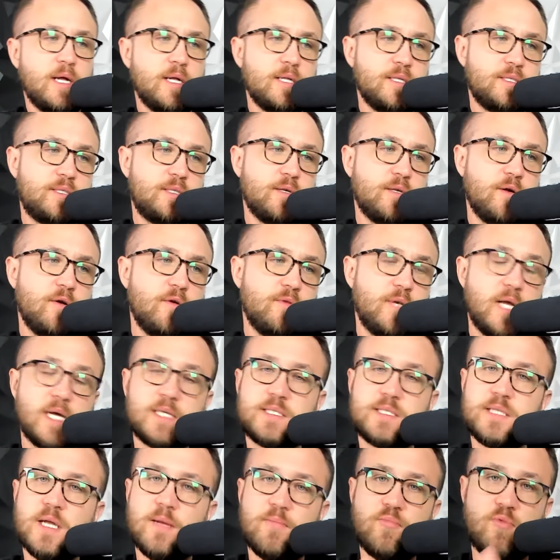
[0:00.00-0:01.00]
So
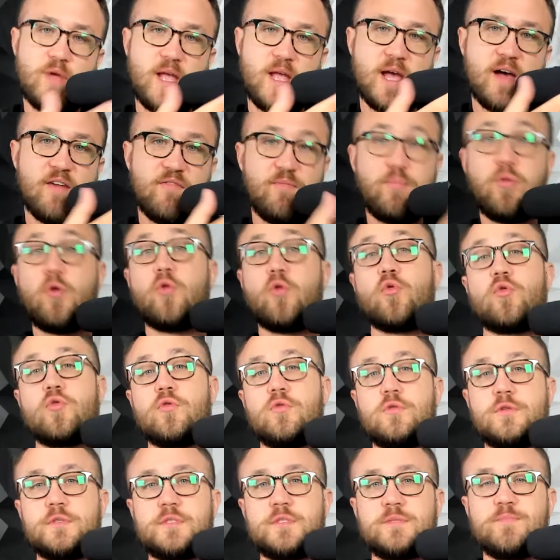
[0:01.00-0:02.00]
next up, we have
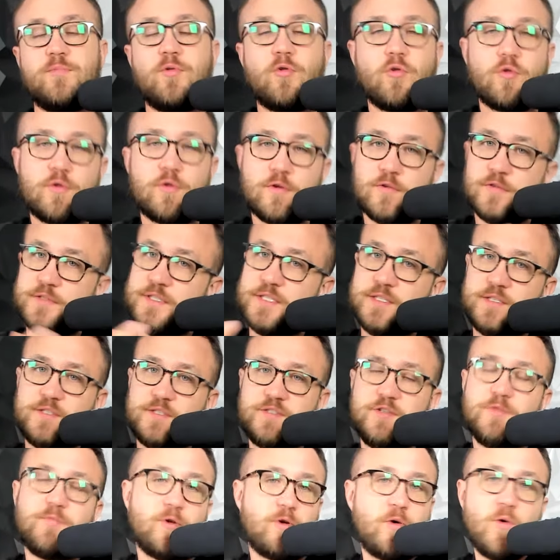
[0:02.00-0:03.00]
Portals. Portals is
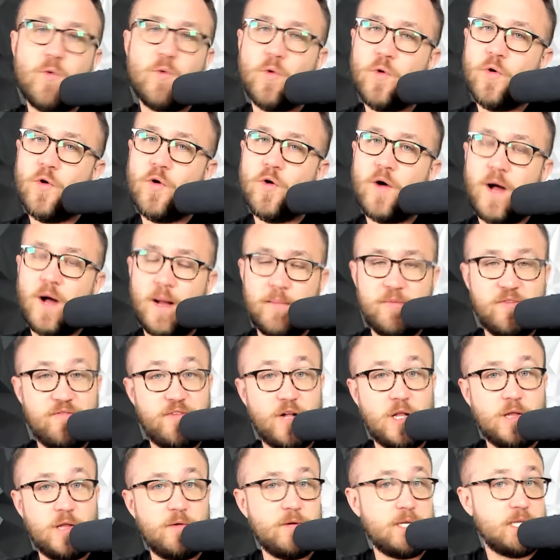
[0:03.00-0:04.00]
super cool. I've been
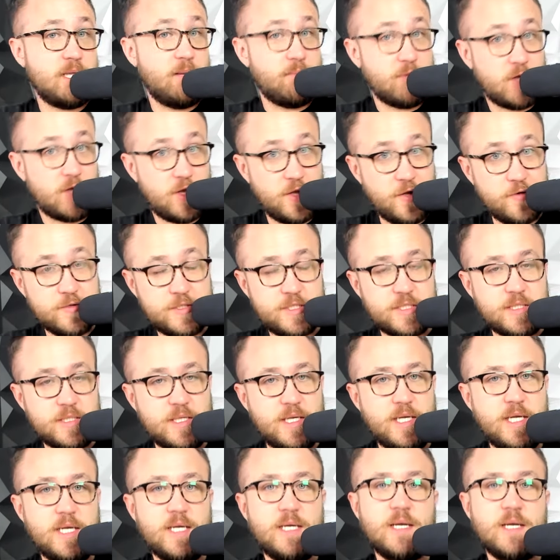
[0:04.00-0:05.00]
following them
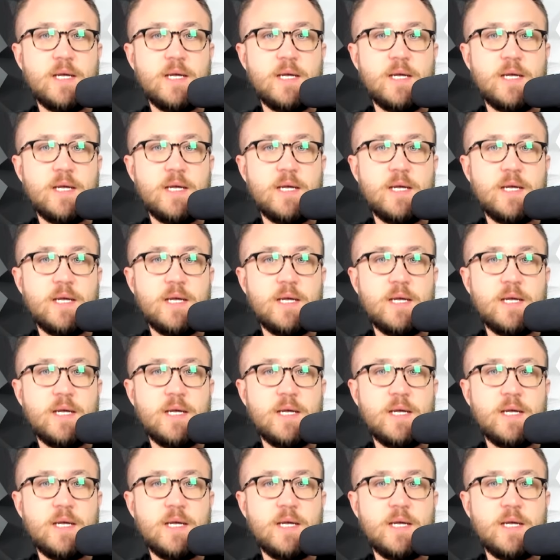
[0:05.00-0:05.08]
closely.